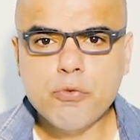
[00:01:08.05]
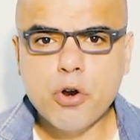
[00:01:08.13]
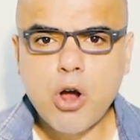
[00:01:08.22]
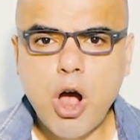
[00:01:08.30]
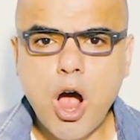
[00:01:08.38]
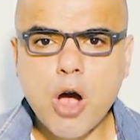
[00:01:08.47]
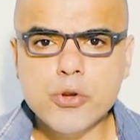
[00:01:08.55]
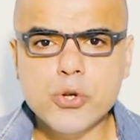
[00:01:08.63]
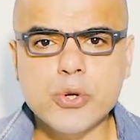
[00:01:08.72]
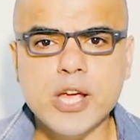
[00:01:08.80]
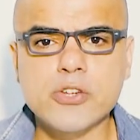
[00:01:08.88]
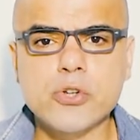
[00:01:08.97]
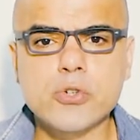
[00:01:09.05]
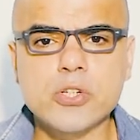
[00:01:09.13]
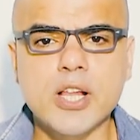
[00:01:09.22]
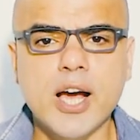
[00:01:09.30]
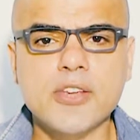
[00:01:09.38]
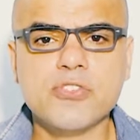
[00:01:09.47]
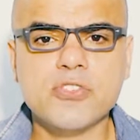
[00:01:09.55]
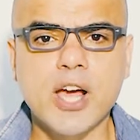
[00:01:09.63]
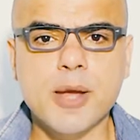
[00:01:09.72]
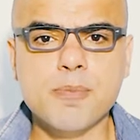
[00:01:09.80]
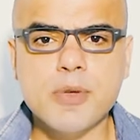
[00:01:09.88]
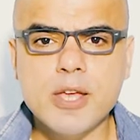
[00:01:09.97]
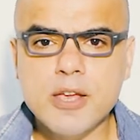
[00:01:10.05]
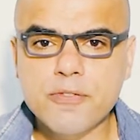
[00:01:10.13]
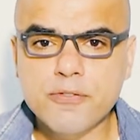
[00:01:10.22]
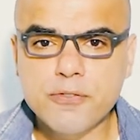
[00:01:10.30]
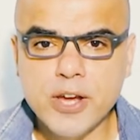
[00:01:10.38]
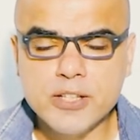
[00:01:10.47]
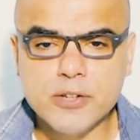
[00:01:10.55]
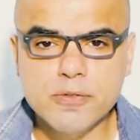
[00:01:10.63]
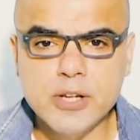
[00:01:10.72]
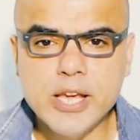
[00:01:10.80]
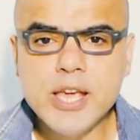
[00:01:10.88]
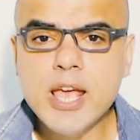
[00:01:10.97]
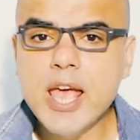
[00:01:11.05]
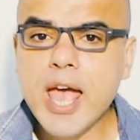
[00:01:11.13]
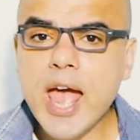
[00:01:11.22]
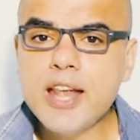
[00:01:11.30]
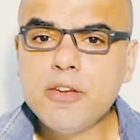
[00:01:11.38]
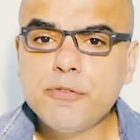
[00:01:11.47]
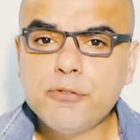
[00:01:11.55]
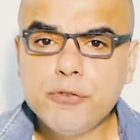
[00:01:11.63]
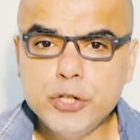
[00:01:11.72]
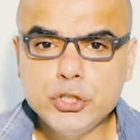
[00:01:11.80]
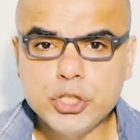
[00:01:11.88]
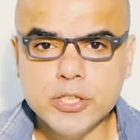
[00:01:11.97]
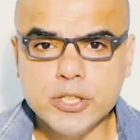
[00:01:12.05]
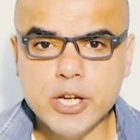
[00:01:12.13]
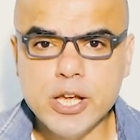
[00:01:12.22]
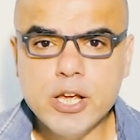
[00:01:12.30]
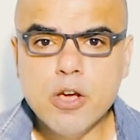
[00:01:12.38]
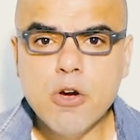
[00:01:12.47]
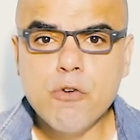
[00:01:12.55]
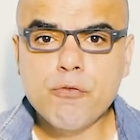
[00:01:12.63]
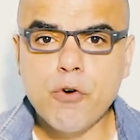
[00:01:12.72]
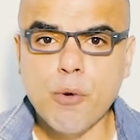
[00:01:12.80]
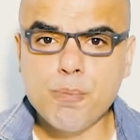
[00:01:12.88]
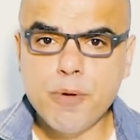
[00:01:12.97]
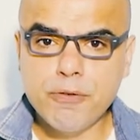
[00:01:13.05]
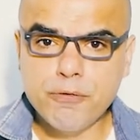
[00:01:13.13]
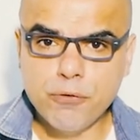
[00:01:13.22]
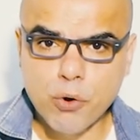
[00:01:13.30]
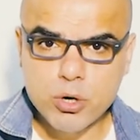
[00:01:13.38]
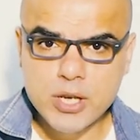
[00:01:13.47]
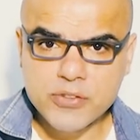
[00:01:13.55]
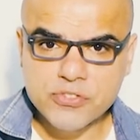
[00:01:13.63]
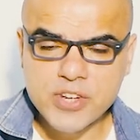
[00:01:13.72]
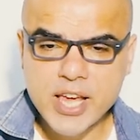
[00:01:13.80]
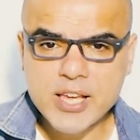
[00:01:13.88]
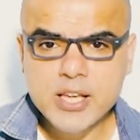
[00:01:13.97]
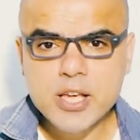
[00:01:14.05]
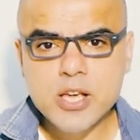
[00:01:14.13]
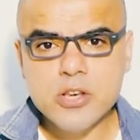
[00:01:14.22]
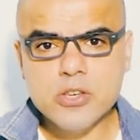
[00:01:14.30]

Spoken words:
for how you can utilize time effectively and efficiently for before listening,